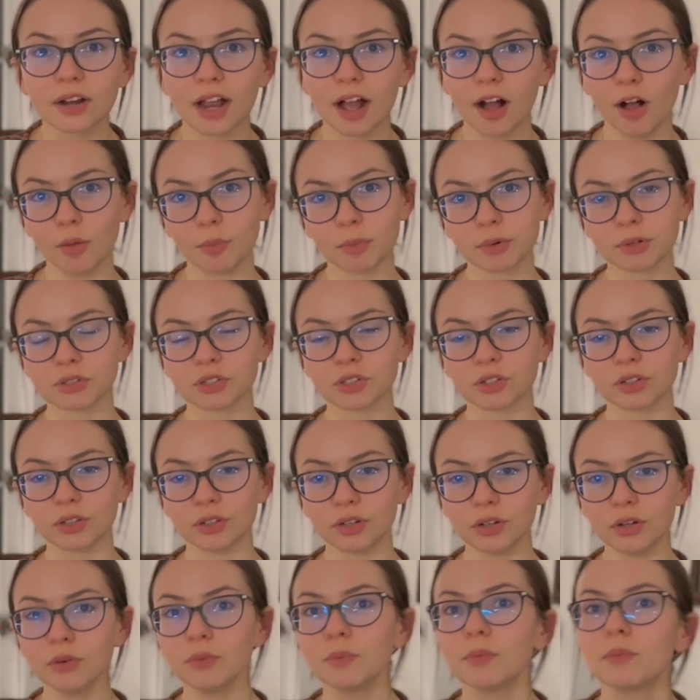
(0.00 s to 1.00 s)
Elmer's
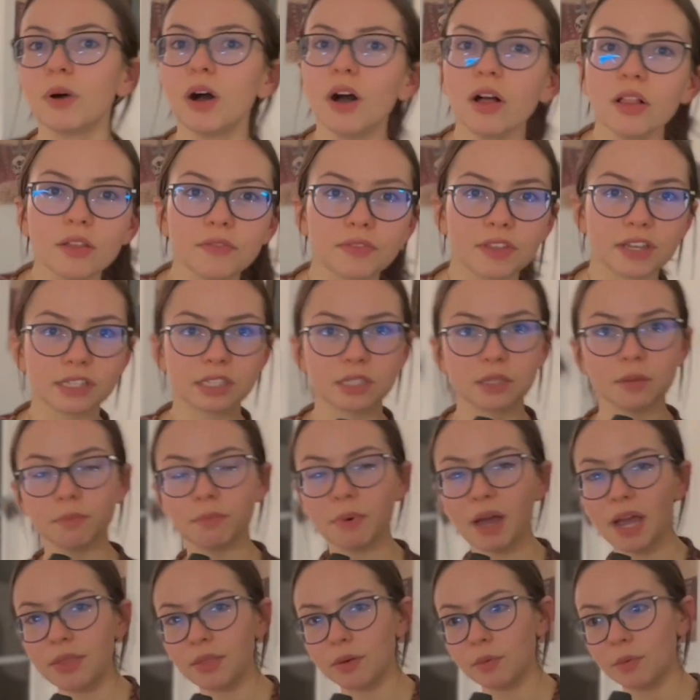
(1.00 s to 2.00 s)
glue. All of this,
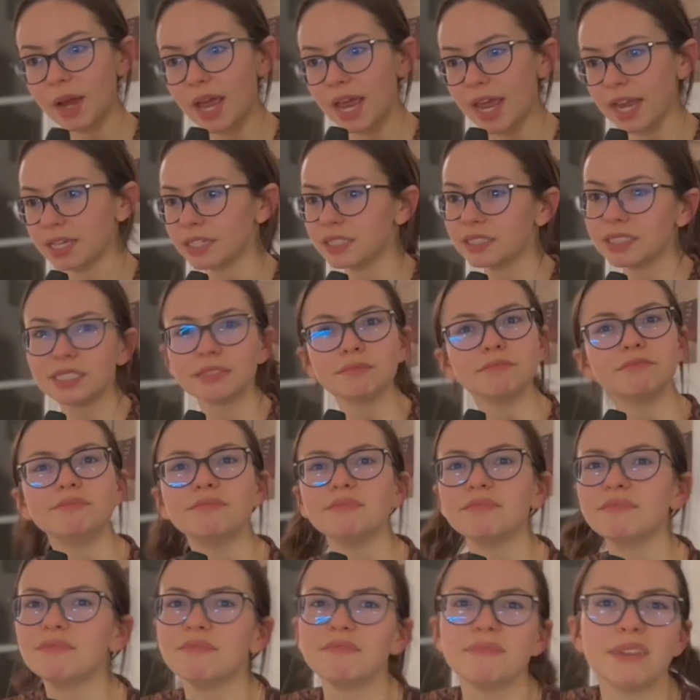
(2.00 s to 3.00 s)
by the way,
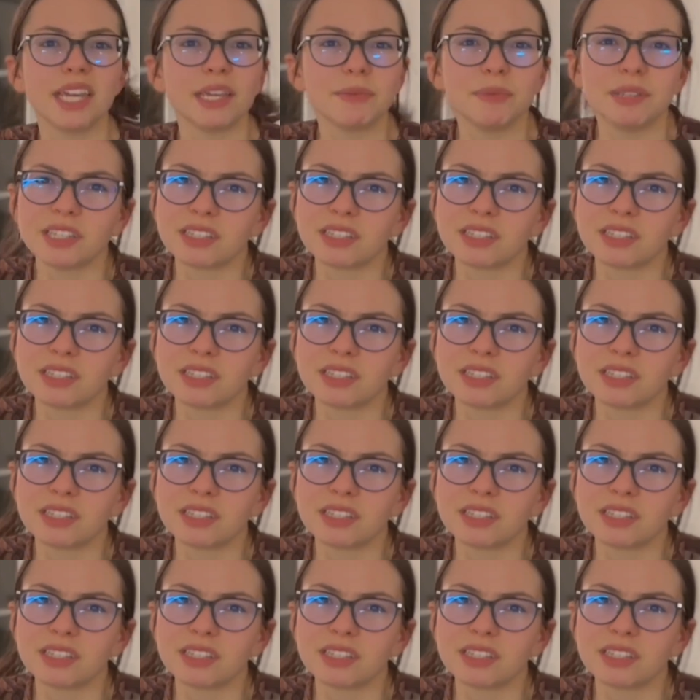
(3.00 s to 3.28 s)
maybe